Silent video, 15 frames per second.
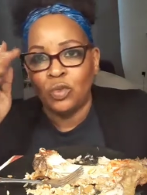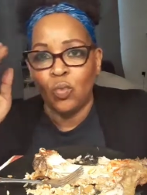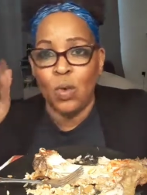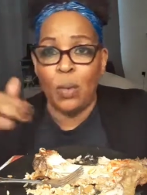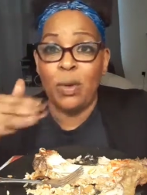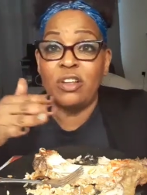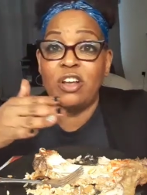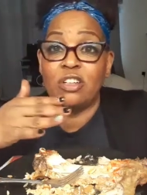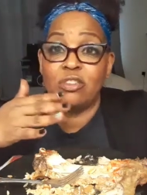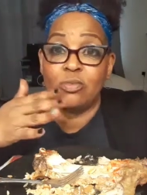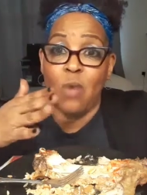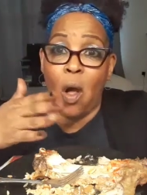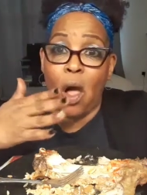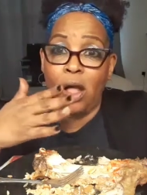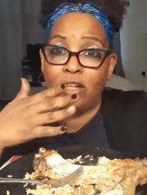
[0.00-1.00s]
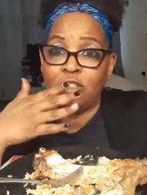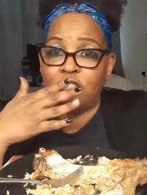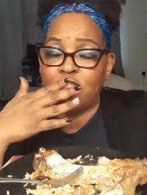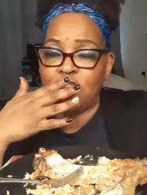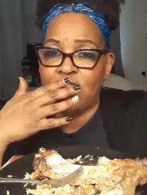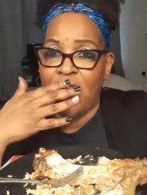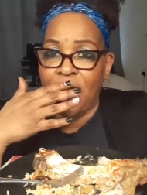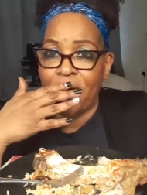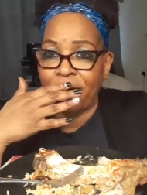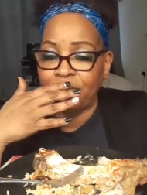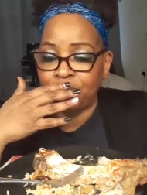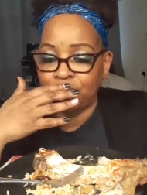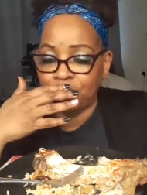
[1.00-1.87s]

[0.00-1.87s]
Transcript: Well, we just uh, chit-chatted.